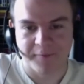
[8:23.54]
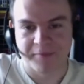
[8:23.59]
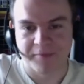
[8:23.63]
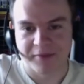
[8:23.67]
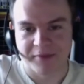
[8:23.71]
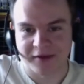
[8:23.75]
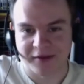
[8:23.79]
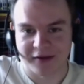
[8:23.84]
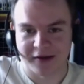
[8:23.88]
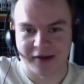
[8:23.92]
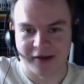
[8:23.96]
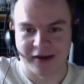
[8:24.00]

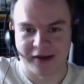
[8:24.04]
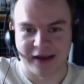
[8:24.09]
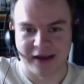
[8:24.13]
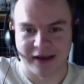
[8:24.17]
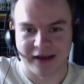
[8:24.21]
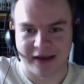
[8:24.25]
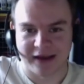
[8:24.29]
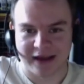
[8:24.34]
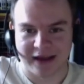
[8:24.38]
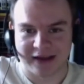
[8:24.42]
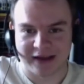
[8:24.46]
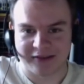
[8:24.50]

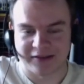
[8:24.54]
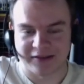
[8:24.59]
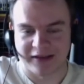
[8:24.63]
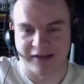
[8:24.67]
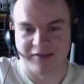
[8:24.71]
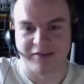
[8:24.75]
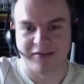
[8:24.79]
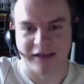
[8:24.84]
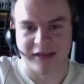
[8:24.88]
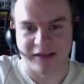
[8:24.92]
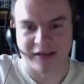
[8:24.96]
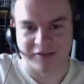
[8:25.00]

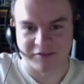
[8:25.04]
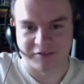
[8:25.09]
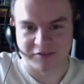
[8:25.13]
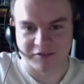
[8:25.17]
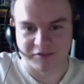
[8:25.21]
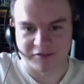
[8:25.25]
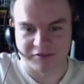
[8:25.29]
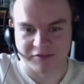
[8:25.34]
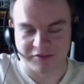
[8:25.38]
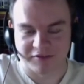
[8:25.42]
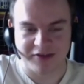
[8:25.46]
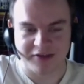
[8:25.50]
and the end of
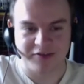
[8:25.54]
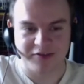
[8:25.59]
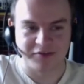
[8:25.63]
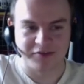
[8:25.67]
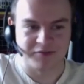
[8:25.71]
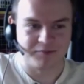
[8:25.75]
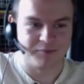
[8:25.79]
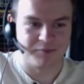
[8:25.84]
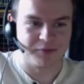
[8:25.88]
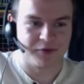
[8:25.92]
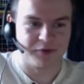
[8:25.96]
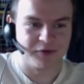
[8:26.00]
the
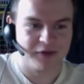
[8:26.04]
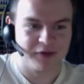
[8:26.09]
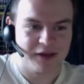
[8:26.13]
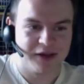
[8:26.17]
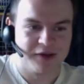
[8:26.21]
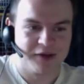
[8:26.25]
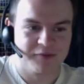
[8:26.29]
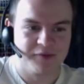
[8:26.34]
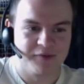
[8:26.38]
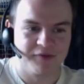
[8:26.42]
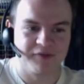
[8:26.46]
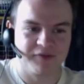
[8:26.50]
season. But
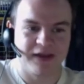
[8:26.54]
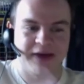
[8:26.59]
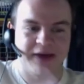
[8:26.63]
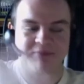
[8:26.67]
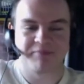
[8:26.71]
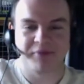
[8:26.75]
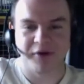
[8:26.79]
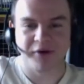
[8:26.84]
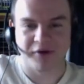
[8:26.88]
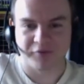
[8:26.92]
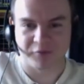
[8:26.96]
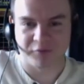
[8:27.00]
with
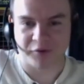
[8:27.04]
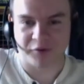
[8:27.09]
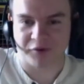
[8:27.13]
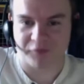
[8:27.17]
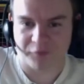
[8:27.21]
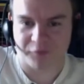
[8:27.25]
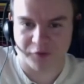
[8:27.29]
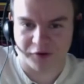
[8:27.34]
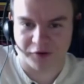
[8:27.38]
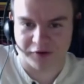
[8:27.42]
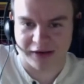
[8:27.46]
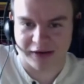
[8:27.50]
Lampard,
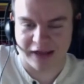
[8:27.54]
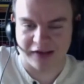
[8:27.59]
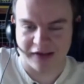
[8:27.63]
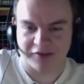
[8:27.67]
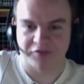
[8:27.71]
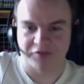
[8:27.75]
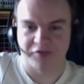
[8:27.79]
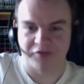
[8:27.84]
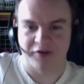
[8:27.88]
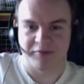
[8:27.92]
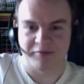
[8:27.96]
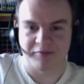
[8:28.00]
what next
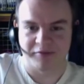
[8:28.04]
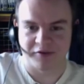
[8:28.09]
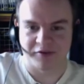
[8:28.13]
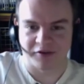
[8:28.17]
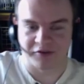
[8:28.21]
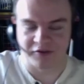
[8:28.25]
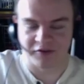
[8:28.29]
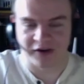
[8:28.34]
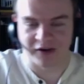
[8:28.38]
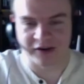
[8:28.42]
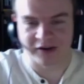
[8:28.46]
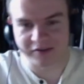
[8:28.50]
for him, do
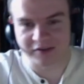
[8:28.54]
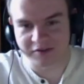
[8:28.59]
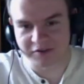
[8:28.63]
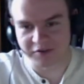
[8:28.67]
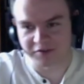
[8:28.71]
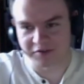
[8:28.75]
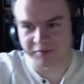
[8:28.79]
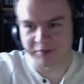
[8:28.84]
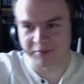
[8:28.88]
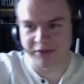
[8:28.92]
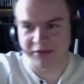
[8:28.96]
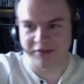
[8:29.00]
you reckon?
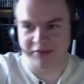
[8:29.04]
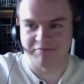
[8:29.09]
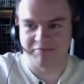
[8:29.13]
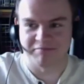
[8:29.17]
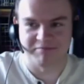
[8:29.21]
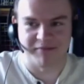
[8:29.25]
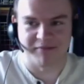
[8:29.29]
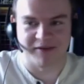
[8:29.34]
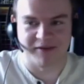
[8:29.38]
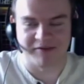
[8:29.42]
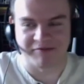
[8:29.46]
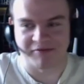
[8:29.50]
Because I mean,
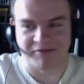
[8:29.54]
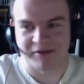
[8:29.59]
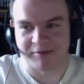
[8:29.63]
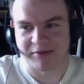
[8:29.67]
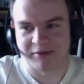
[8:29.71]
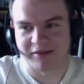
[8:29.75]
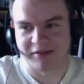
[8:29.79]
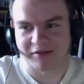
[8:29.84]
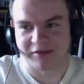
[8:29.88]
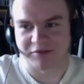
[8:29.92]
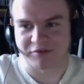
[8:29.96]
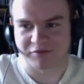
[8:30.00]

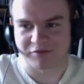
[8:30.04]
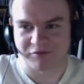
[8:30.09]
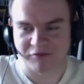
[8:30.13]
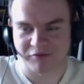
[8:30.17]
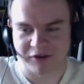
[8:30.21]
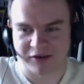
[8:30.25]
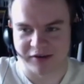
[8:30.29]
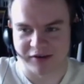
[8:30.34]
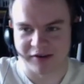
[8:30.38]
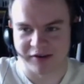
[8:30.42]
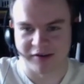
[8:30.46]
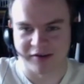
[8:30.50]
I was
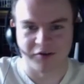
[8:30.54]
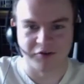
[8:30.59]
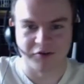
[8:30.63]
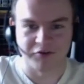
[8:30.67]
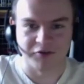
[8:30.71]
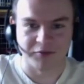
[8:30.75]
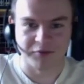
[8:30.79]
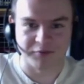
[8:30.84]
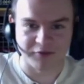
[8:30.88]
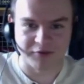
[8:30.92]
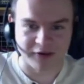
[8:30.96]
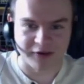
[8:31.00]
reading in our
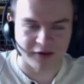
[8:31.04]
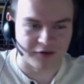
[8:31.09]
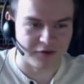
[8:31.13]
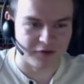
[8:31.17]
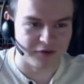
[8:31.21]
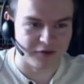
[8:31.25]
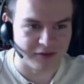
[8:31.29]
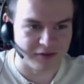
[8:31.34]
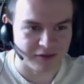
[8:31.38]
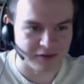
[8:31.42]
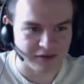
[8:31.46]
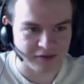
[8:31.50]
group chat
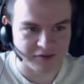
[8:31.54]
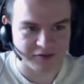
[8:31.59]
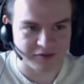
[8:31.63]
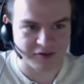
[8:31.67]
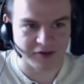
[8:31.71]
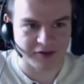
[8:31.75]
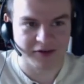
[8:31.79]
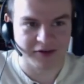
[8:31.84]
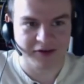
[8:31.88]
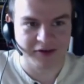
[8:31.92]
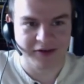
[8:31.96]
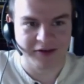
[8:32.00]
earlier
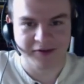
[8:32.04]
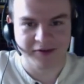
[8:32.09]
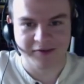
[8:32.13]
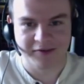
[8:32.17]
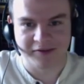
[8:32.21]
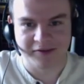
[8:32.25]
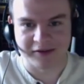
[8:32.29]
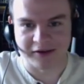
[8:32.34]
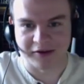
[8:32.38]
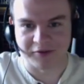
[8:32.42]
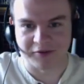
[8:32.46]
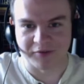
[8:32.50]
that,
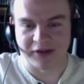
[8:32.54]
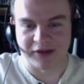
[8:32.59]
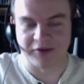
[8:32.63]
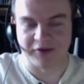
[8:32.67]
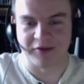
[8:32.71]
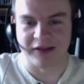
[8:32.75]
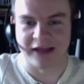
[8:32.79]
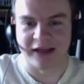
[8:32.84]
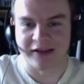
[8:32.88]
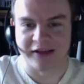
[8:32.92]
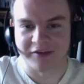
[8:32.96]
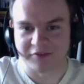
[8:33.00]
you know,
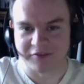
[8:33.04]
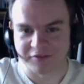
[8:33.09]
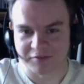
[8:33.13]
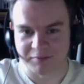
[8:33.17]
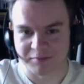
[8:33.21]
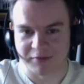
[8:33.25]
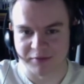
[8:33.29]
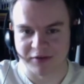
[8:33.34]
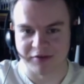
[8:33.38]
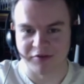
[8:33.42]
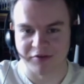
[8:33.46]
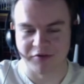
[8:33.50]
Neil Lennon's
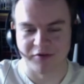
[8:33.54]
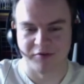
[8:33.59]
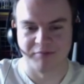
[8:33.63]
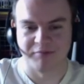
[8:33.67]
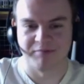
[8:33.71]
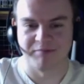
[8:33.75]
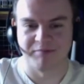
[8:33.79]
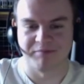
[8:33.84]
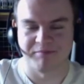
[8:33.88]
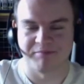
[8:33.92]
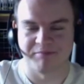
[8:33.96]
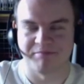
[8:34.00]
been doing a
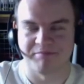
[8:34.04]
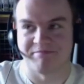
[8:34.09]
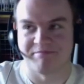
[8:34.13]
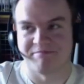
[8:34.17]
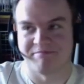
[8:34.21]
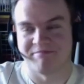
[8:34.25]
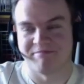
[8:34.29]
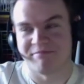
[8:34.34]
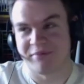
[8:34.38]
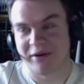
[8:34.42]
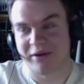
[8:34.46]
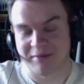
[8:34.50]

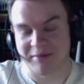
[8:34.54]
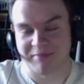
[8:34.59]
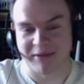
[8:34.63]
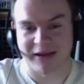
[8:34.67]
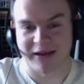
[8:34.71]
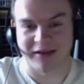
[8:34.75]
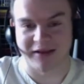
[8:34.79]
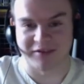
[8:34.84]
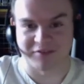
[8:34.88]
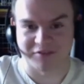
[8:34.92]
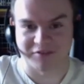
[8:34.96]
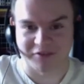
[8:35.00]
pretty
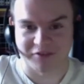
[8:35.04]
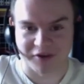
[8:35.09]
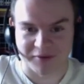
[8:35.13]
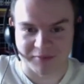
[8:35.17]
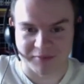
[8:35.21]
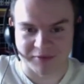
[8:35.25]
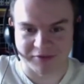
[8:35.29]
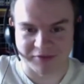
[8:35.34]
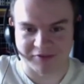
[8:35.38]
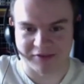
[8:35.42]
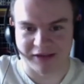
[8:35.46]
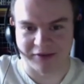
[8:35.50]
bad job
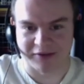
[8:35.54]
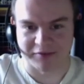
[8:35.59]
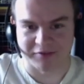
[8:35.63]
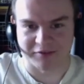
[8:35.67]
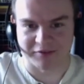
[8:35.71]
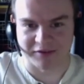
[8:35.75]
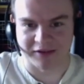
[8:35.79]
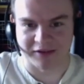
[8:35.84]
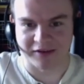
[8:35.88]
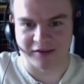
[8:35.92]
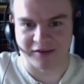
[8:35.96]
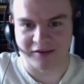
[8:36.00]
at
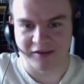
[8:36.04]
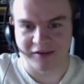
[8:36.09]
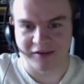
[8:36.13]
Celtic.